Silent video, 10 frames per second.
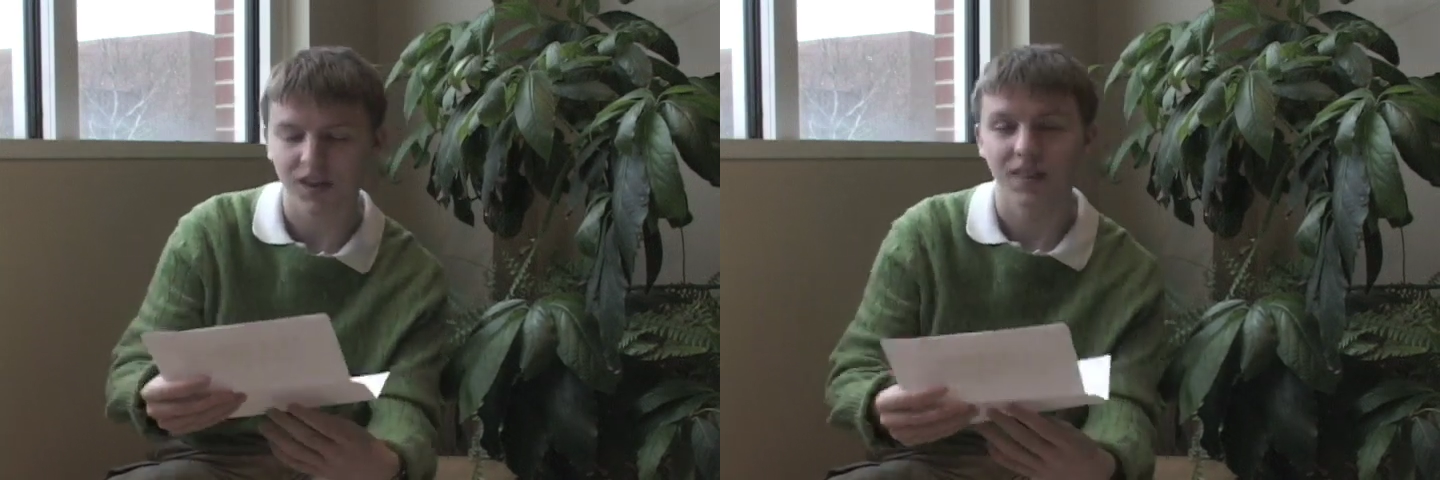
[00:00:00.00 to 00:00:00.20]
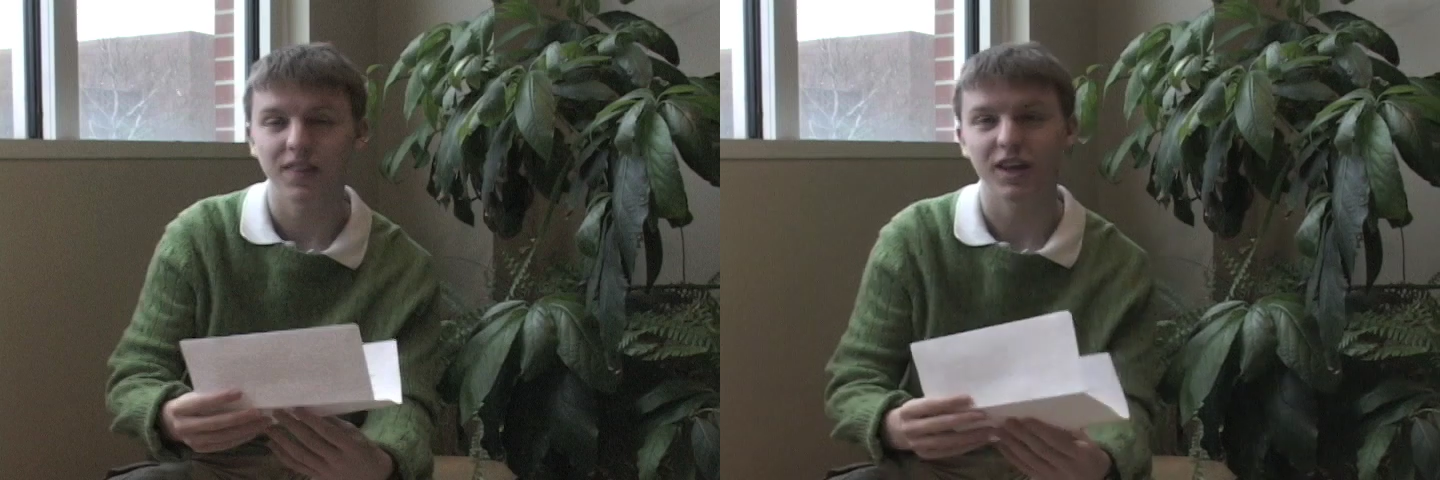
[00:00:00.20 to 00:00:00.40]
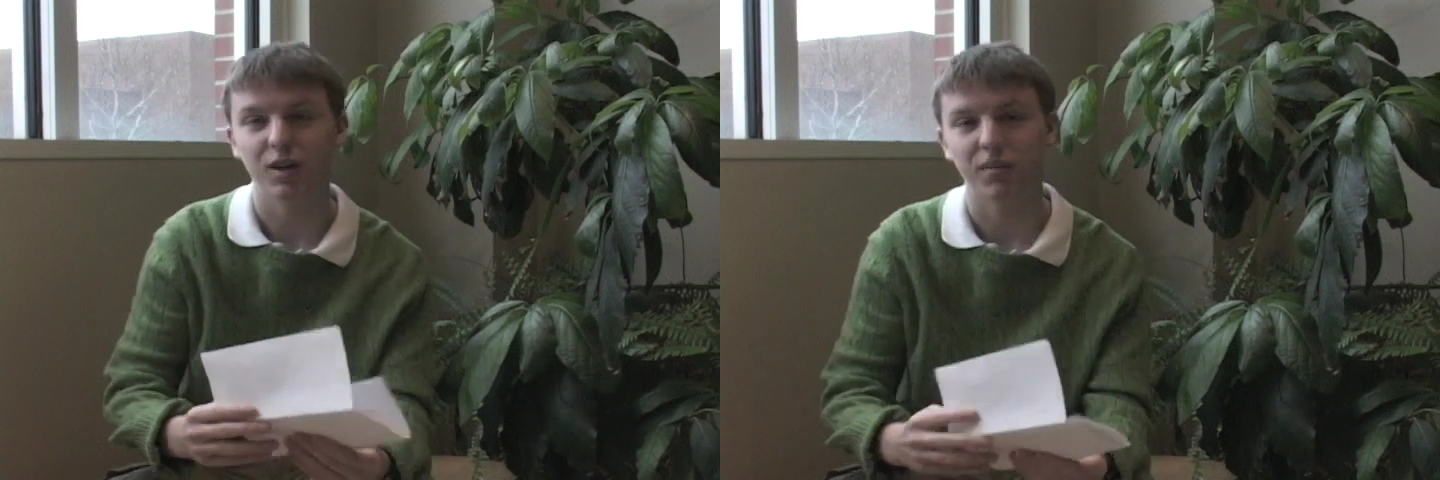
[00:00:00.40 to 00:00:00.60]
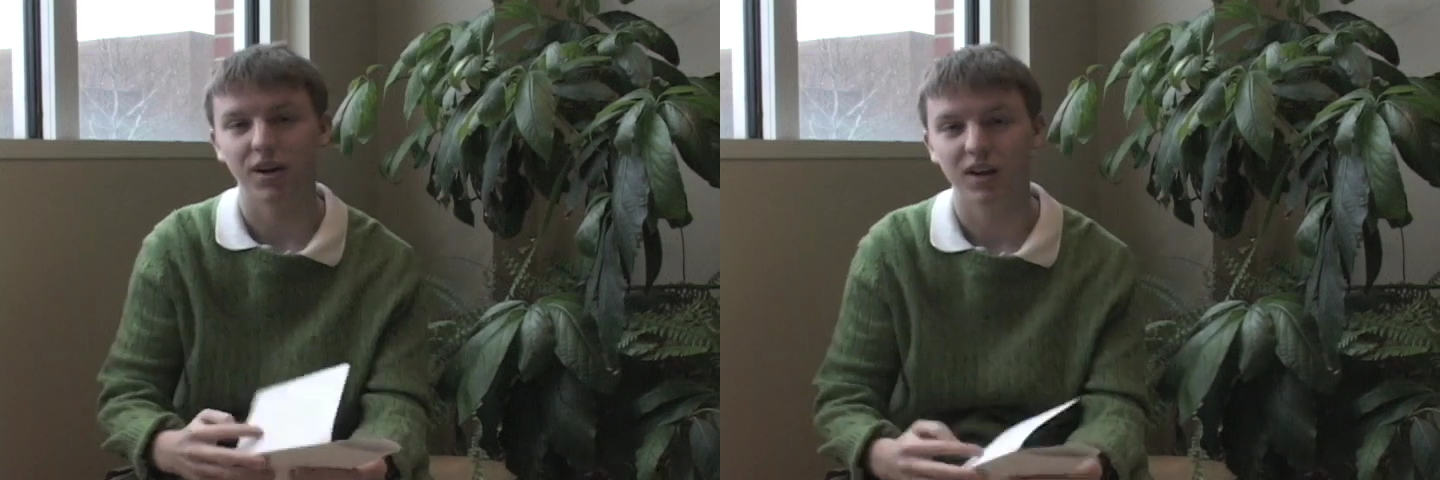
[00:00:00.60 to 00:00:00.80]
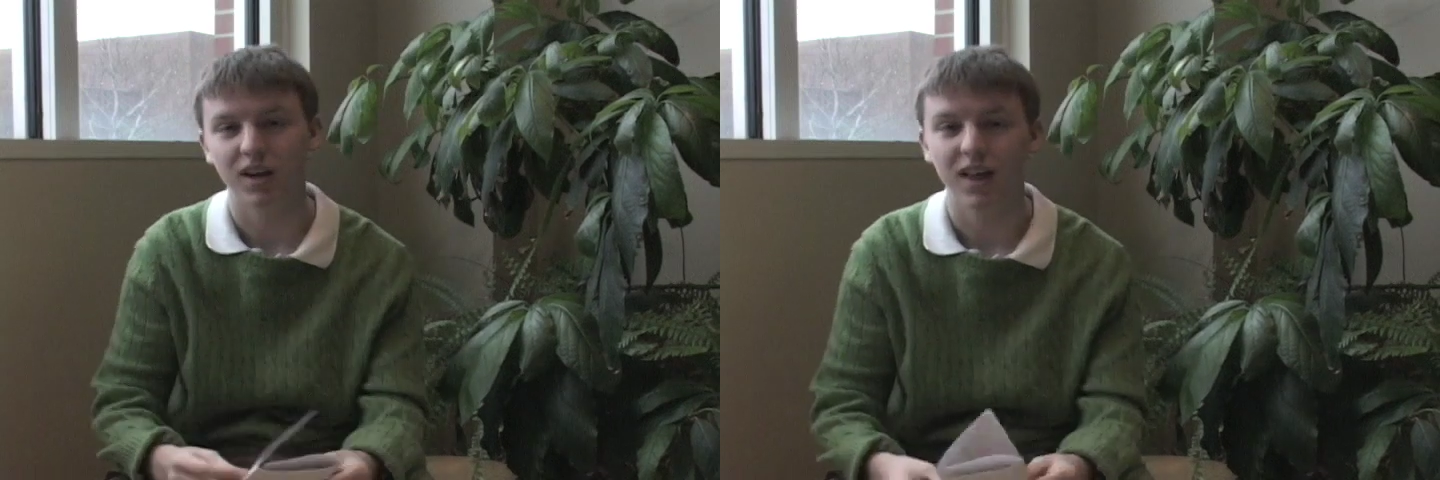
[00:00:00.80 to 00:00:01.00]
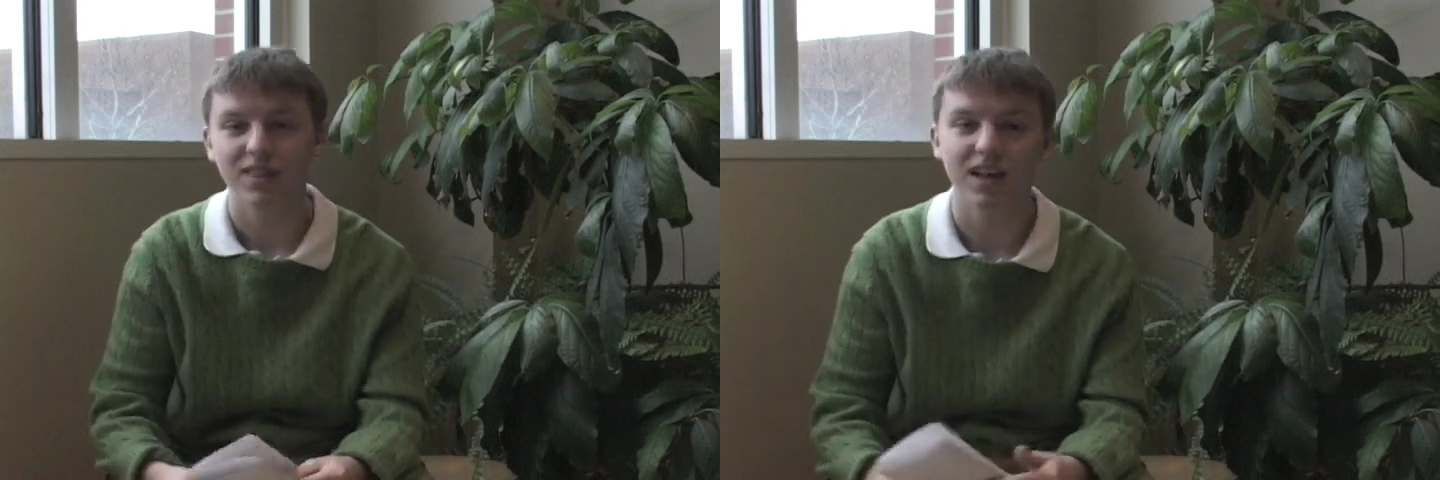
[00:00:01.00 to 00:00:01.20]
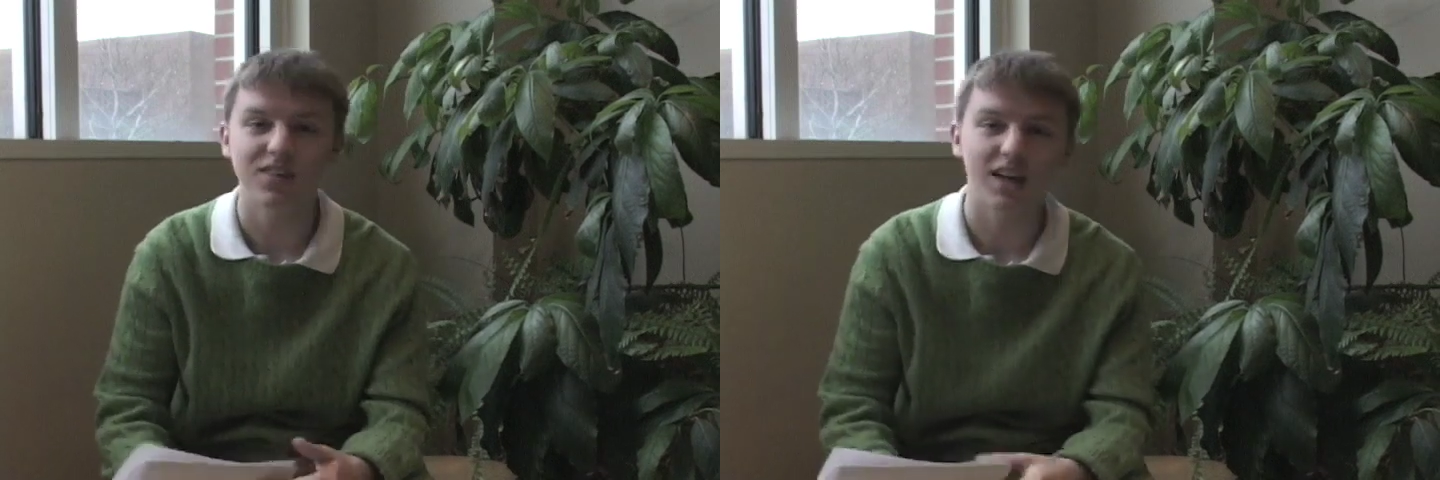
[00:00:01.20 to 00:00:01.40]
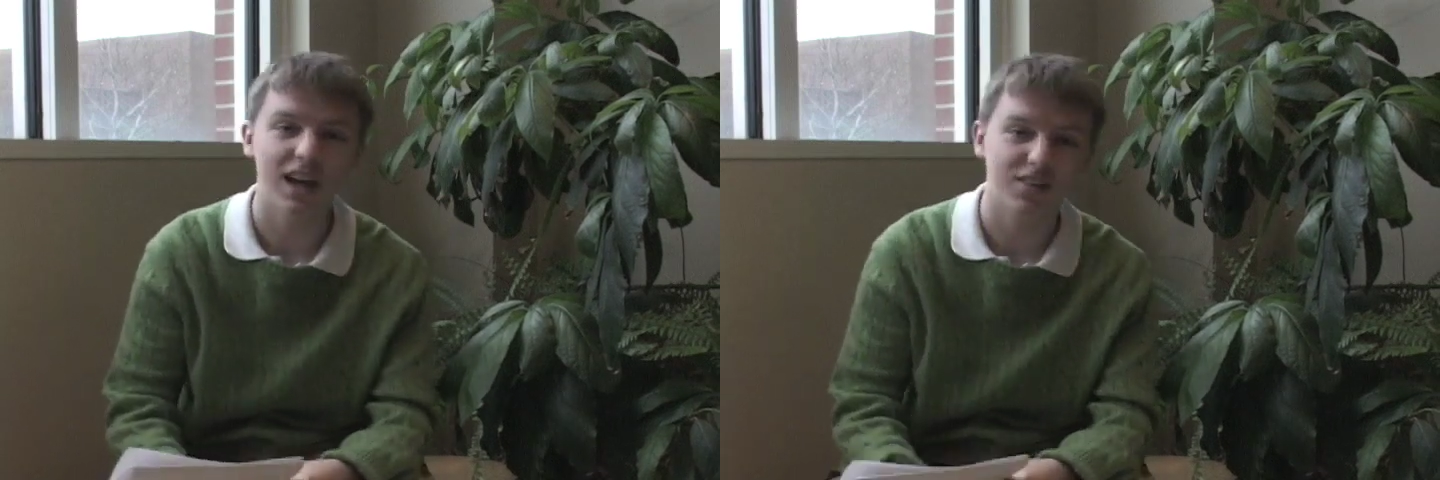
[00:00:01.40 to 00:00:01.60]
Thank you, Marion. That's
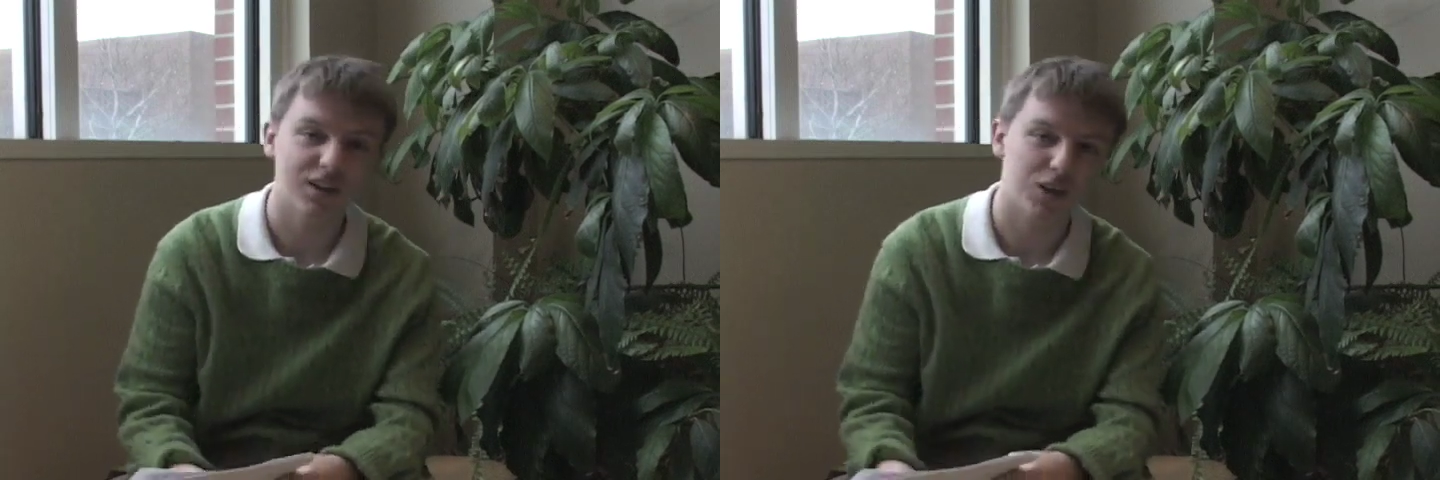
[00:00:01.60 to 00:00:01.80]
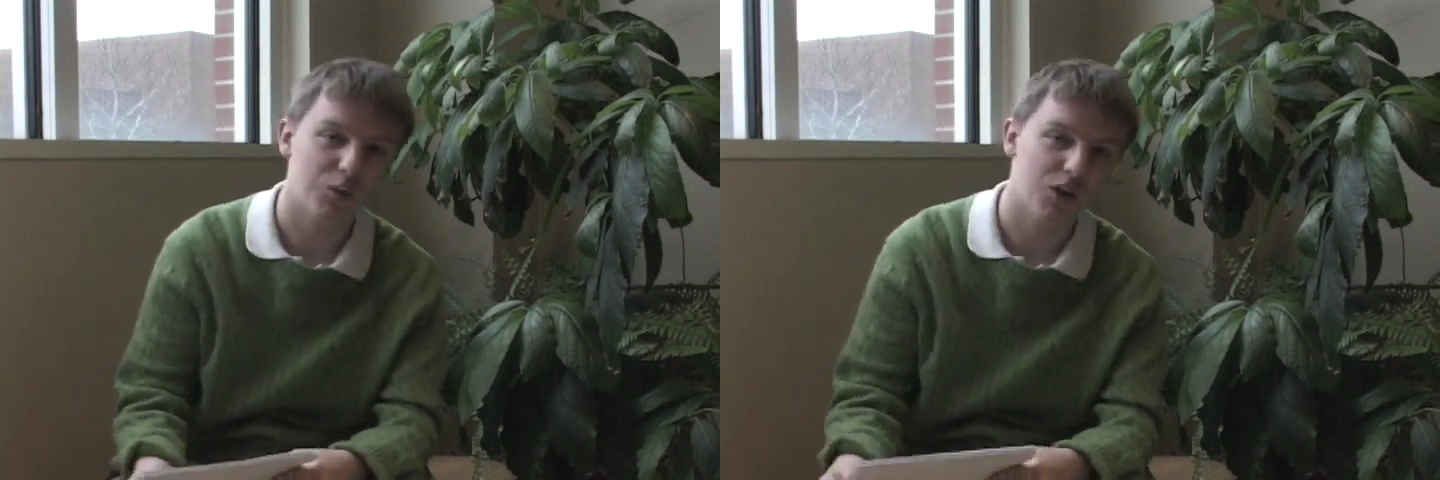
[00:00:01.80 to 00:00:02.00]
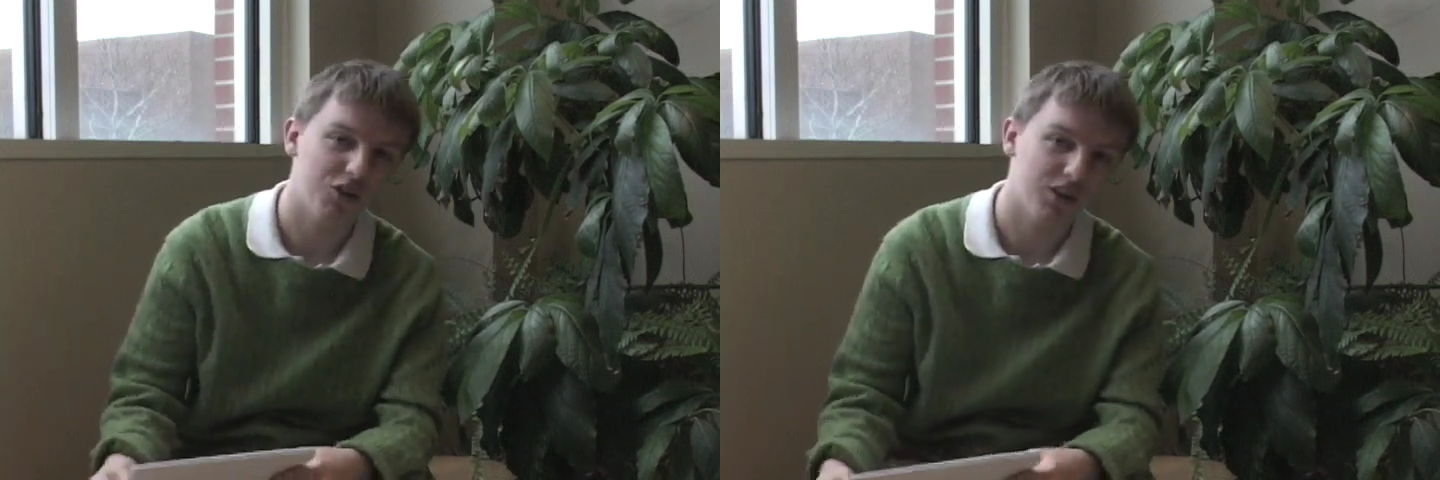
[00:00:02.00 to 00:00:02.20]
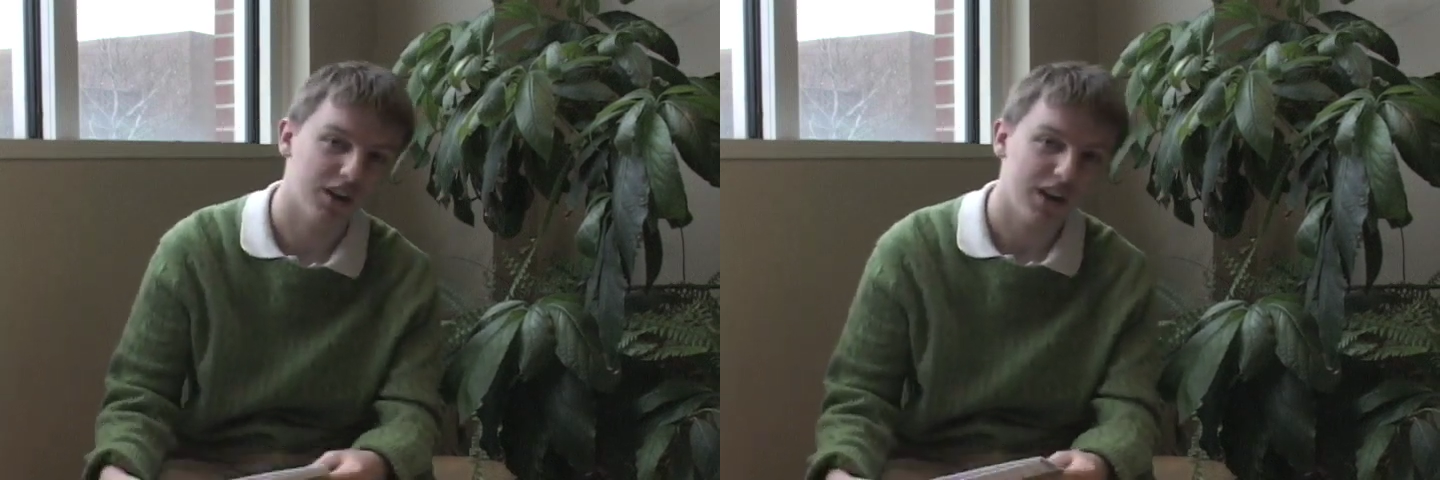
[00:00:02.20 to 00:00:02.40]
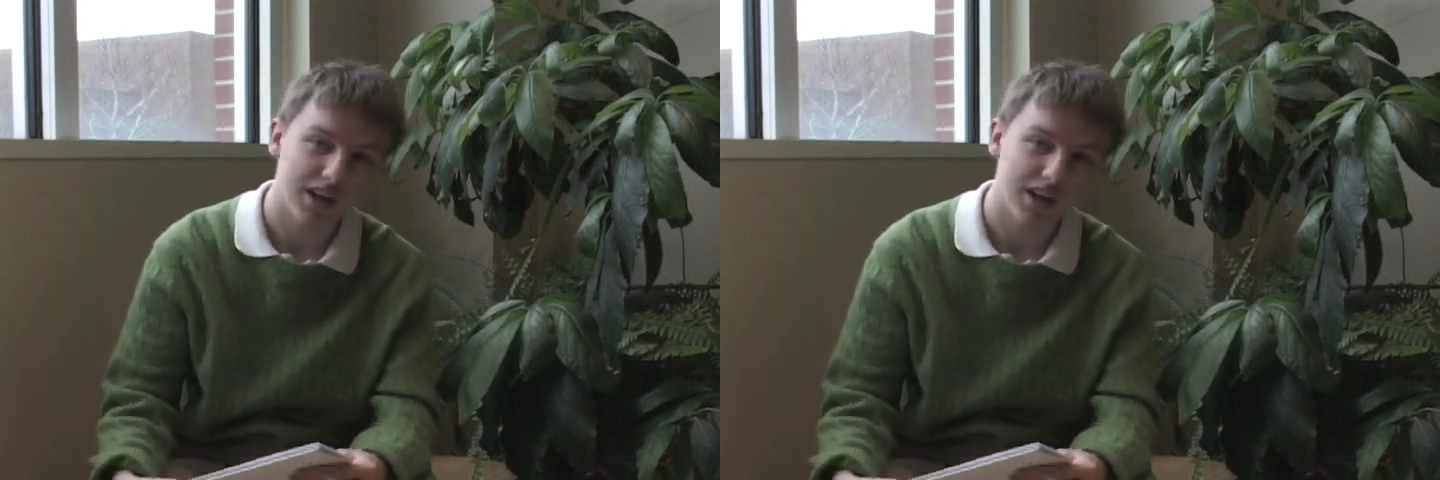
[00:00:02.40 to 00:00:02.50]
an excellent question.